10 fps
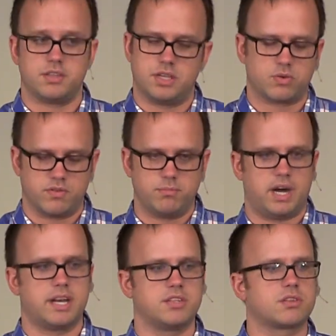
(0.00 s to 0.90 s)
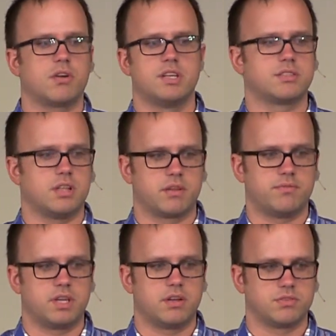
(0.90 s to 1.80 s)
He sort of embodies
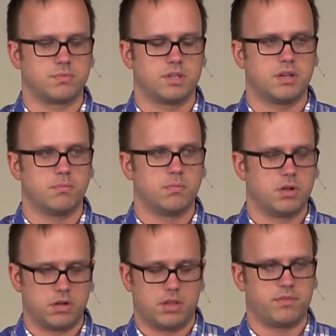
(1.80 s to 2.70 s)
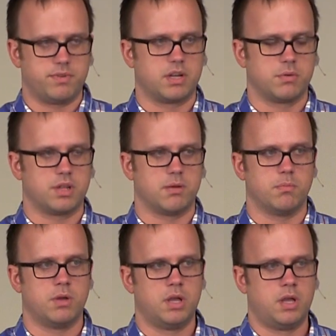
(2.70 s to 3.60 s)
Christ-like figures within him, or the figure within
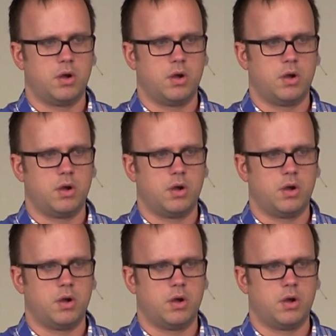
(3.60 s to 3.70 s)
him.